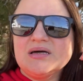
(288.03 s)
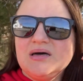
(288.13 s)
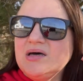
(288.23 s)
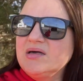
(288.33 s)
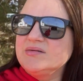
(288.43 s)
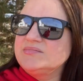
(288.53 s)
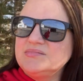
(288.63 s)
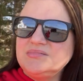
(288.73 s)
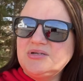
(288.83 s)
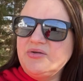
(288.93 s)
no
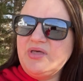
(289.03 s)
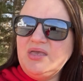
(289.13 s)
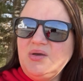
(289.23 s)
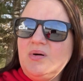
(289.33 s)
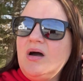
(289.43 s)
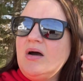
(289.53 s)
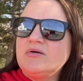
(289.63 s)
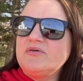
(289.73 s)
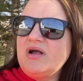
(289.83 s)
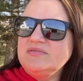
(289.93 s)
thank you. I
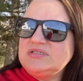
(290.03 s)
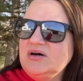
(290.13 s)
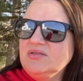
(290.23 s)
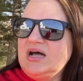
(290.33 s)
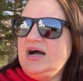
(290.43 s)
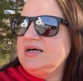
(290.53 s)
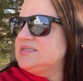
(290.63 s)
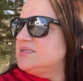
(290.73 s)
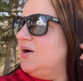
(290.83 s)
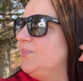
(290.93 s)
would rather have snow than
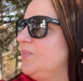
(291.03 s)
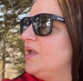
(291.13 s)
ice. So